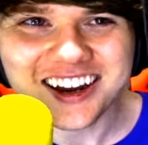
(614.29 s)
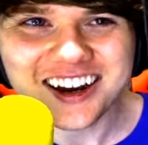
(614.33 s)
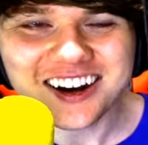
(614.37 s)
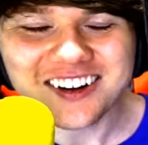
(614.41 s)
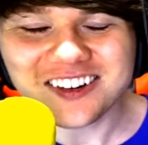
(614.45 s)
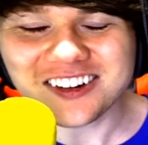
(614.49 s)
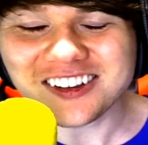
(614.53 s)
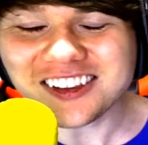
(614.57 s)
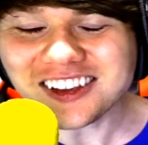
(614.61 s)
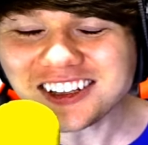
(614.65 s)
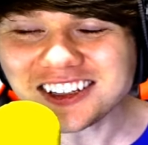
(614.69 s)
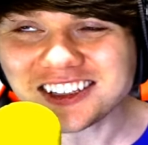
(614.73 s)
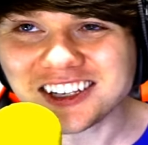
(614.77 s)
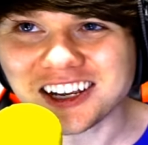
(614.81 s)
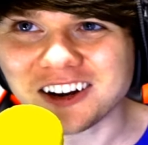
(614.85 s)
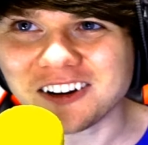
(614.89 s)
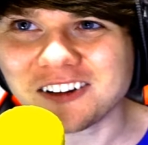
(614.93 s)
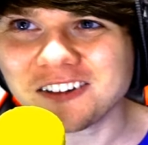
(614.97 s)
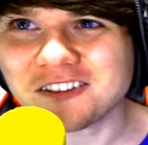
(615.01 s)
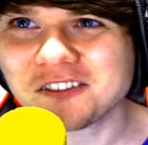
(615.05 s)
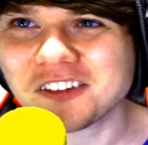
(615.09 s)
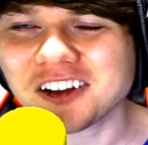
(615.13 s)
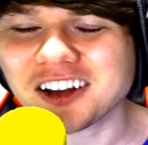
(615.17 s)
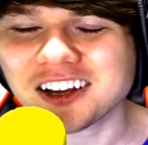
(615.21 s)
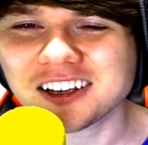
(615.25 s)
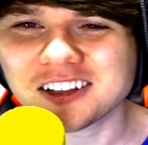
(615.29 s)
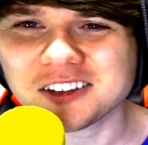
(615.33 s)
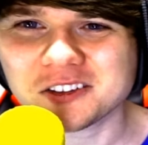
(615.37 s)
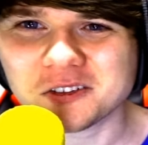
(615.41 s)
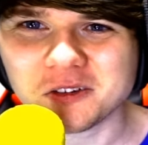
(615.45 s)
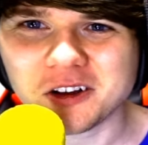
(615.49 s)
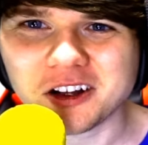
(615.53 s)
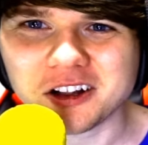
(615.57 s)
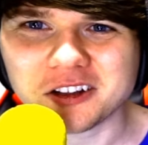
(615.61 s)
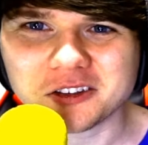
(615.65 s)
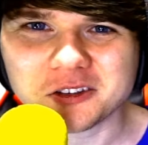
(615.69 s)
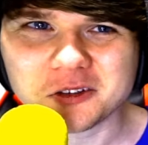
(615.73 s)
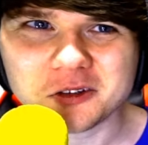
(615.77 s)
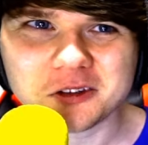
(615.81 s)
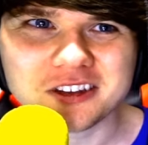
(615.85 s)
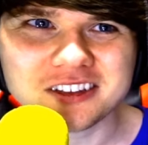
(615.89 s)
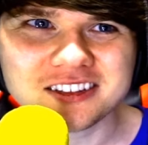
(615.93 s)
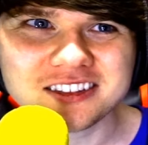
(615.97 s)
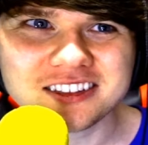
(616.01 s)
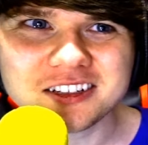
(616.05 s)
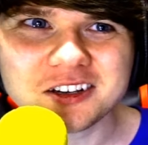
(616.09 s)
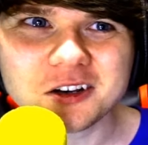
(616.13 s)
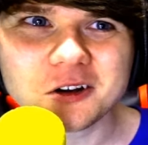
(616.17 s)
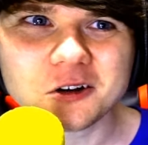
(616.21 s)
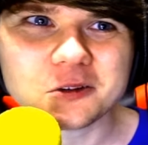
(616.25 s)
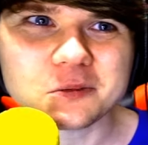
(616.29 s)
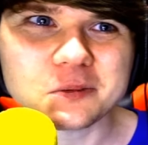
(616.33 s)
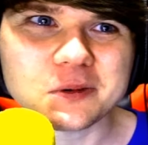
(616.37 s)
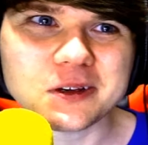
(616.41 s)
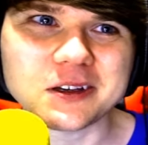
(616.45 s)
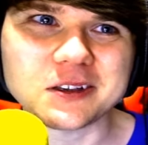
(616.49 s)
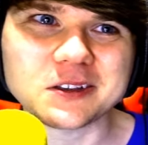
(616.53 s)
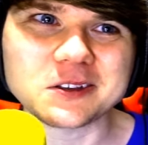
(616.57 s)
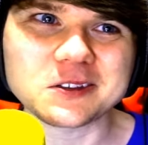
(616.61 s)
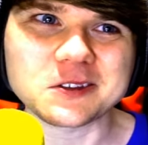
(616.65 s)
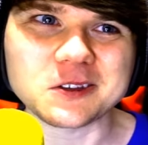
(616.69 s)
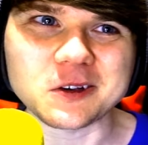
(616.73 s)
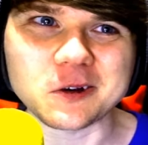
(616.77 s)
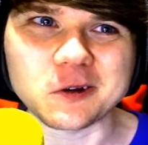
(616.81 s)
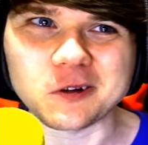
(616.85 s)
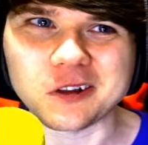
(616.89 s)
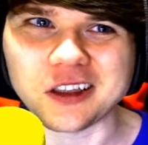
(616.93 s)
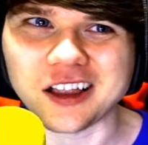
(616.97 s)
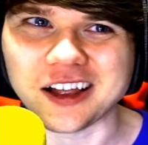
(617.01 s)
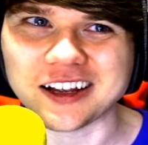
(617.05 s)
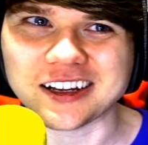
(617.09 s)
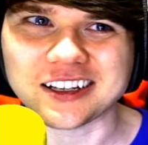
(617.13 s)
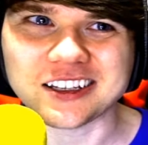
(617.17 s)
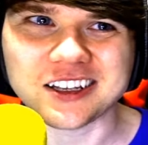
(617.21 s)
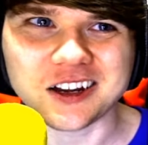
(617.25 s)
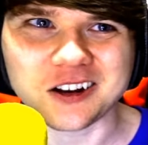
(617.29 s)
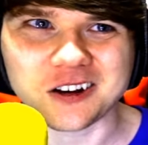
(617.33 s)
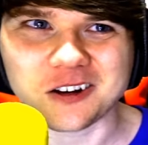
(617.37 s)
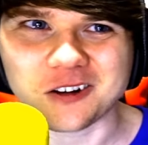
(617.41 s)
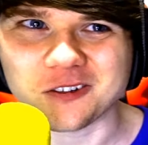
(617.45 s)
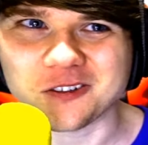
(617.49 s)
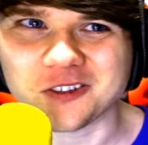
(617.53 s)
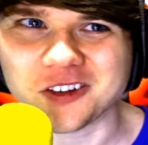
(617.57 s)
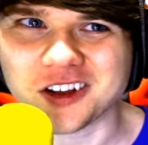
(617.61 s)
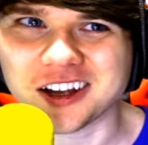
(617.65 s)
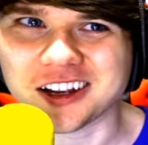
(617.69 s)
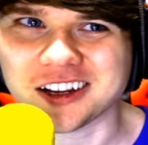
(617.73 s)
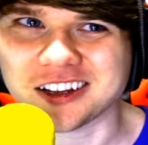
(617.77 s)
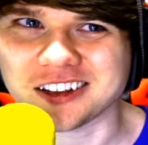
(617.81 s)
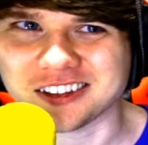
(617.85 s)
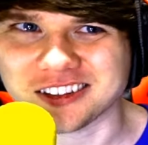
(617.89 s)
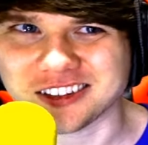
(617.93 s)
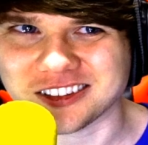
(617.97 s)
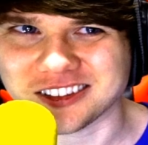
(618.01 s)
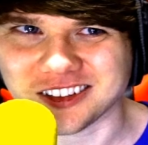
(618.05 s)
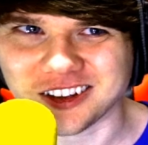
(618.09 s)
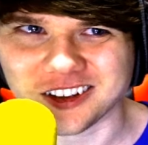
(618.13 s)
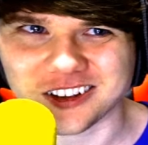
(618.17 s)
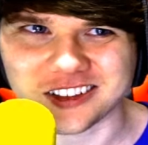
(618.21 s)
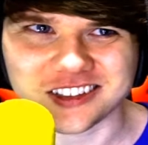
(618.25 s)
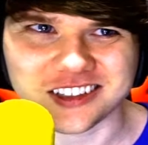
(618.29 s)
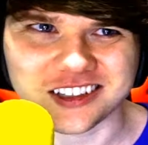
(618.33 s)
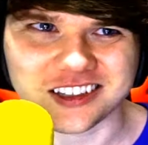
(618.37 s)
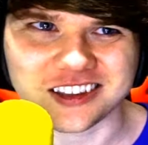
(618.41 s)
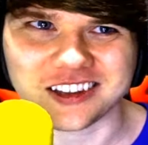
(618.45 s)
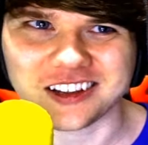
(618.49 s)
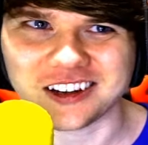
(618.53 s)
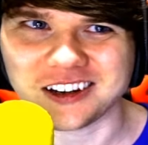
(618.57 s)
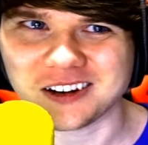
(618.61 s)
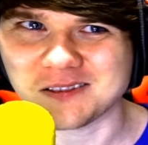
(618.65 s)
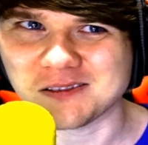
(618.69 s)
Really terrifying as well, dude. The CEO is being so, like, terrifying and sus in there.